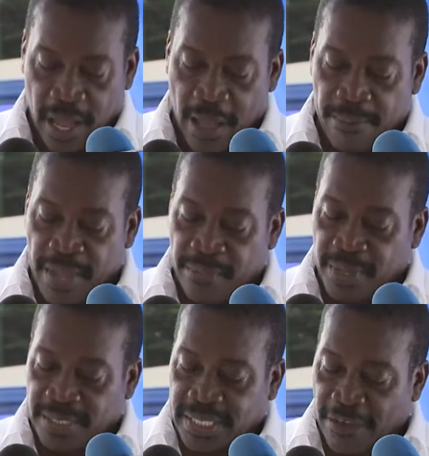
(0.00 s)

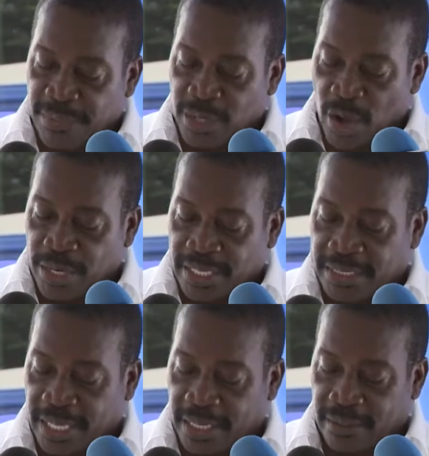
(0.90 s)
amendments have been
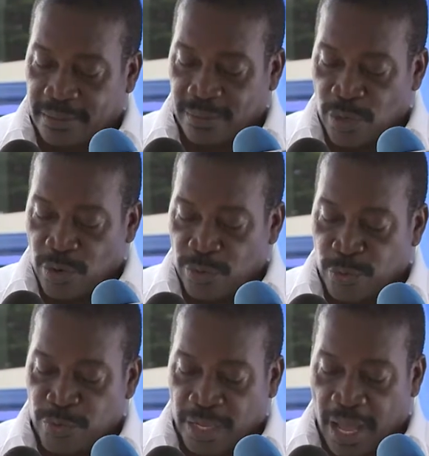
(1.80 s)
undertaken
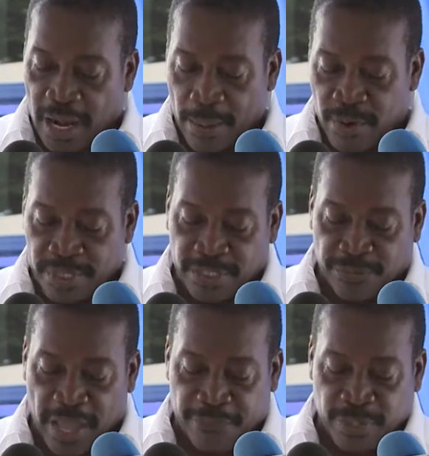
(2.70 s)
through the collaborative
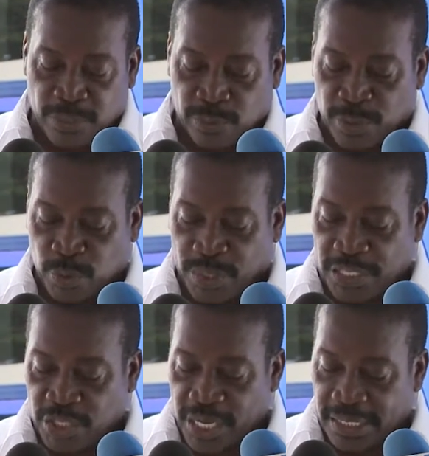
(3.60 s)
efforts between
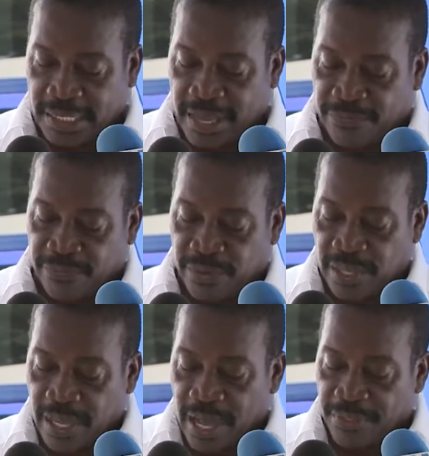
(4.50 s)
the JCF
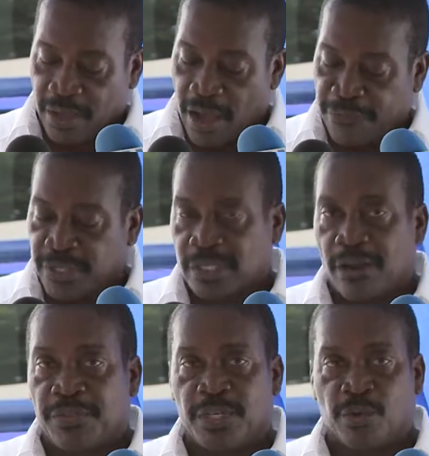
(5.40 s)
and the Office
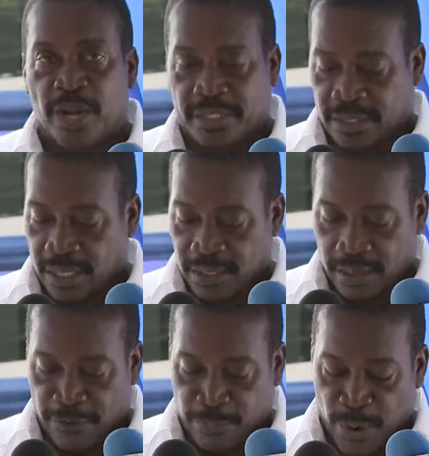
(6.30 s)
of the Director
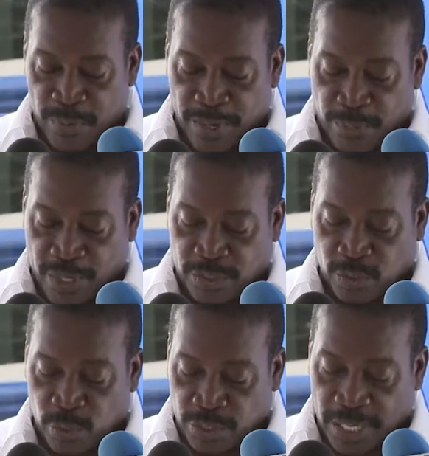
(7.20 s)
of Public
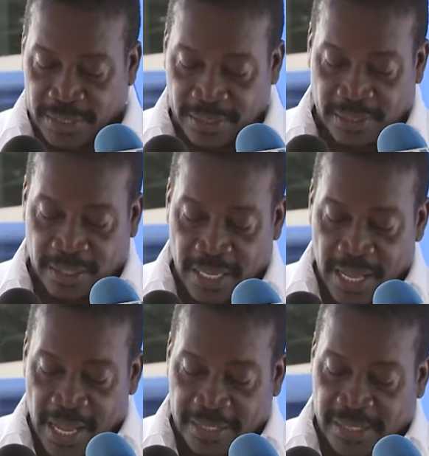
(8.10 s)
Prosecutions,
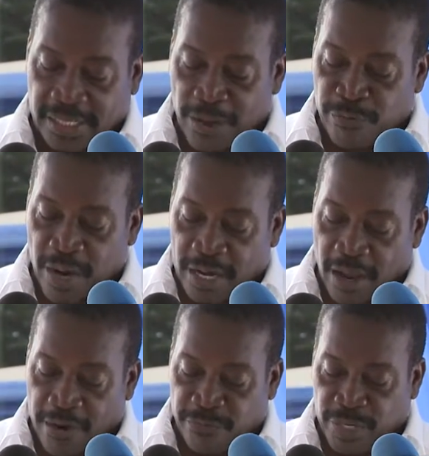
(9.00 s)
and several
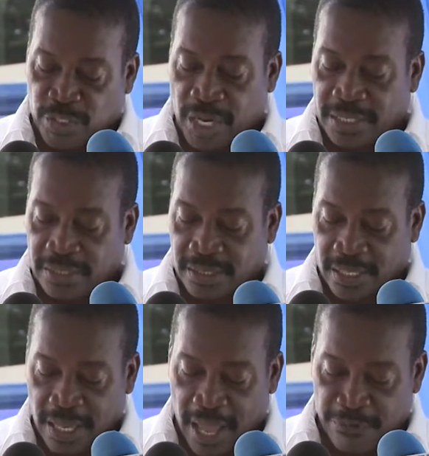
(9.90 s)
convictions
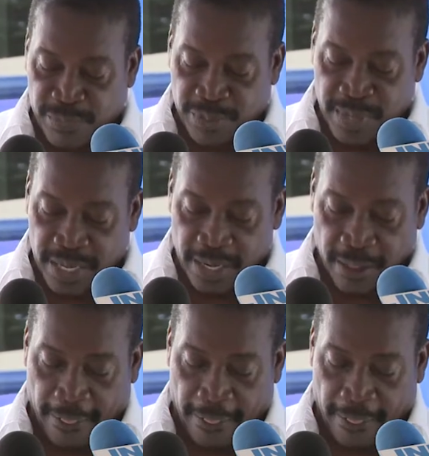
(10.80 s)
have been made.